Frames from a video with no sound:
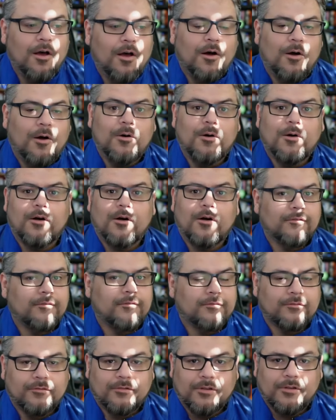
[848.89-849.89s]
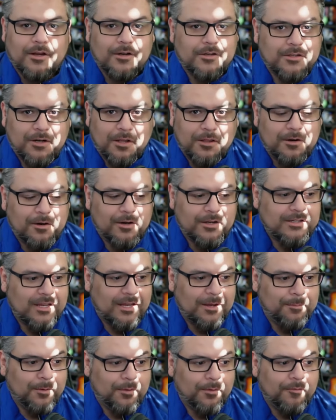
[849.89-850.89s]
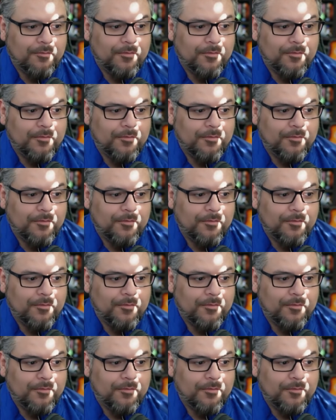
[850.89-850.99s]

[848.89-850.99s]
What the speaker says: Or here's another example.